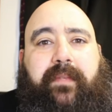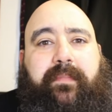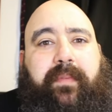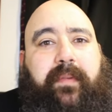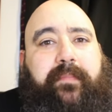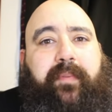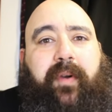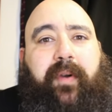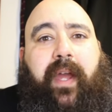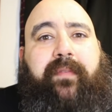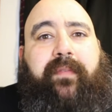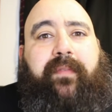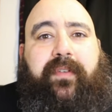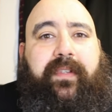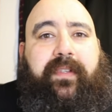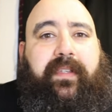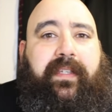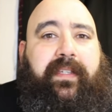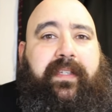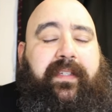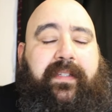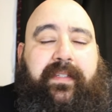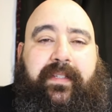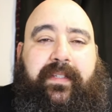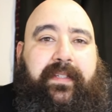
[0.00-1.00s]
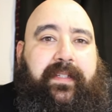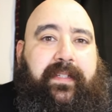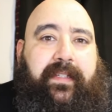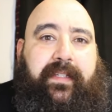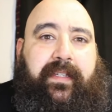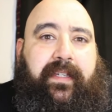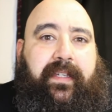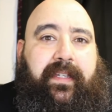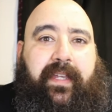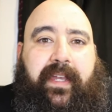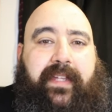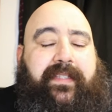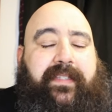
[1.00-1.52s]
but privately,
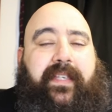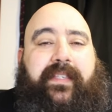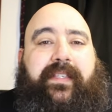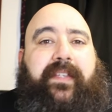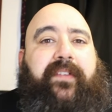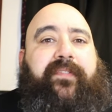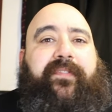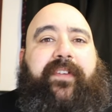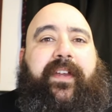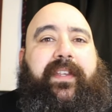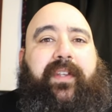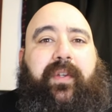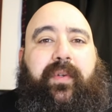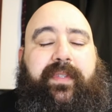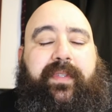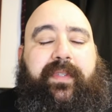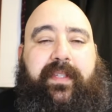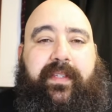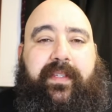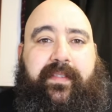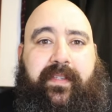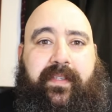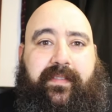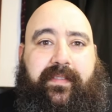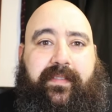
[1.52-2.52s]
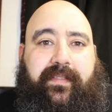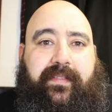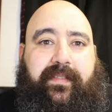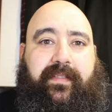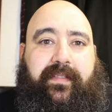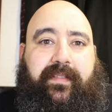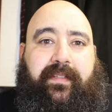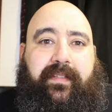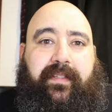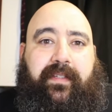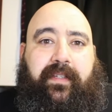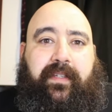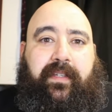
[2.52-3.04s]
it's as if I don't exist."